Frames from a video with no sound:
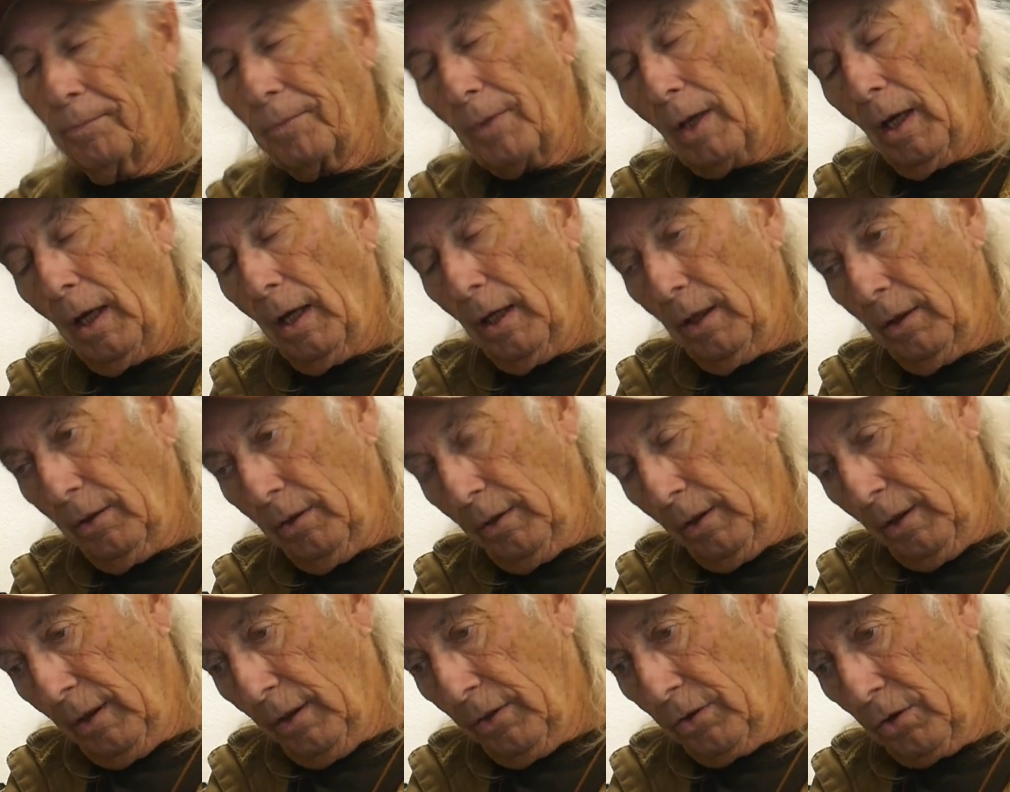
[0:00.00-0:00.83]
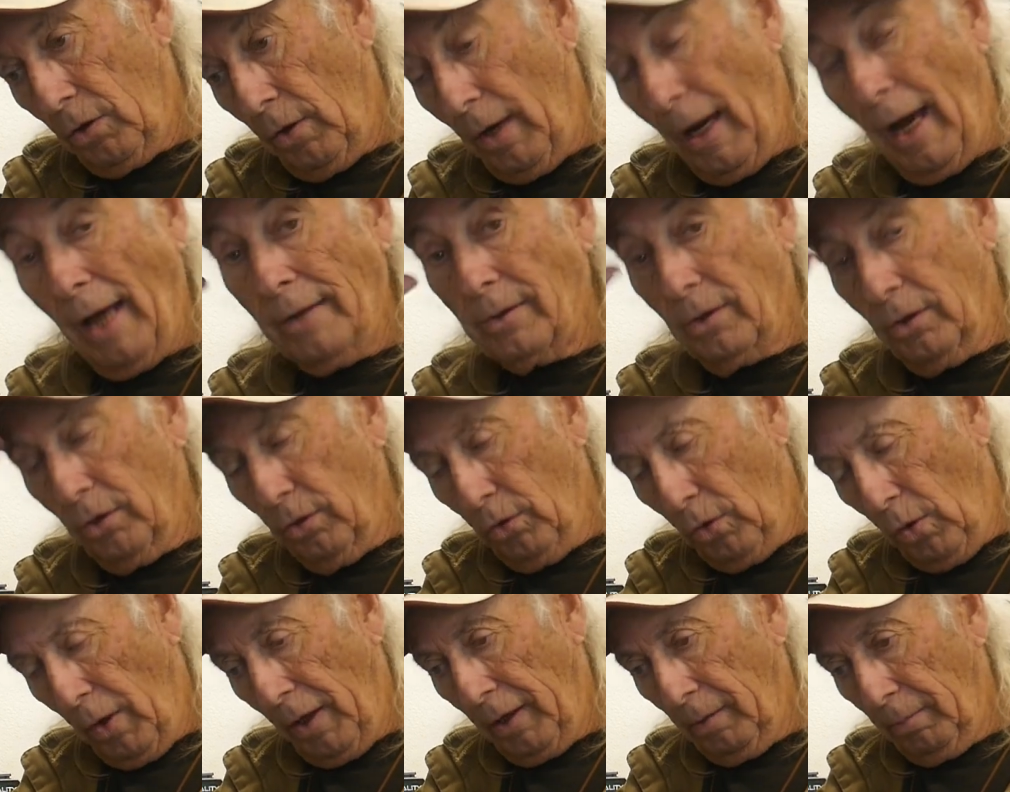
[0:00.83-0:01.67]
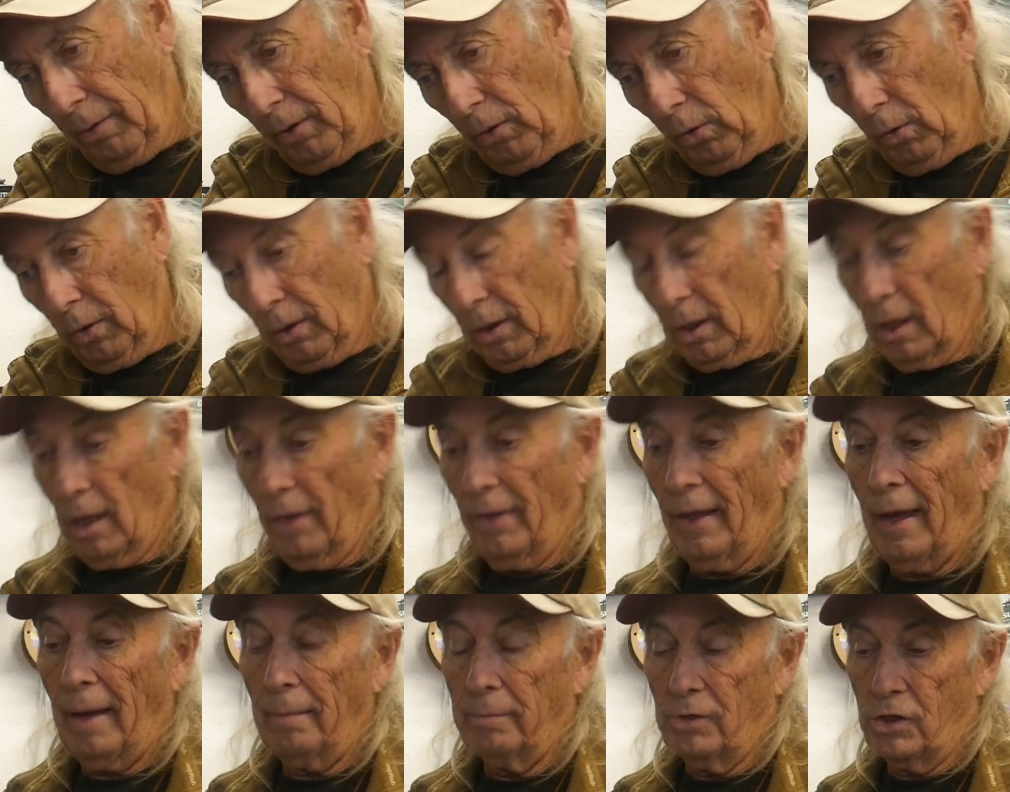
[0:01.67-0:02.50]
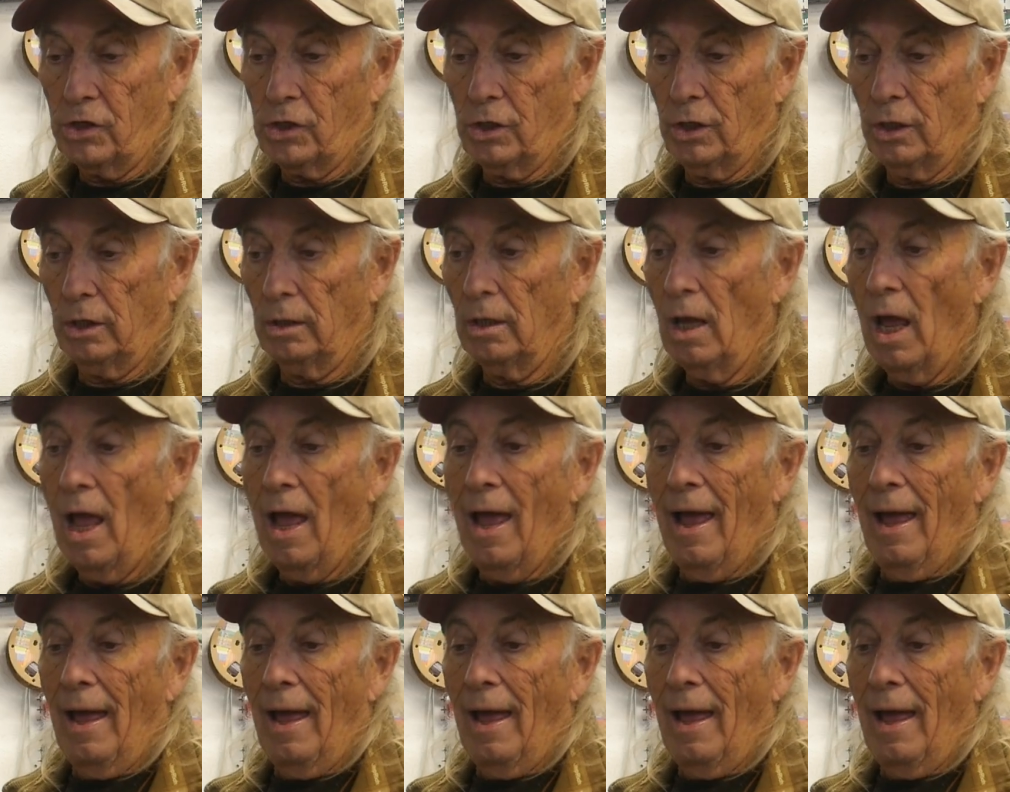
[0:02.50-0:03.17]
And uh, so I had to do quite a bit of work on that machine.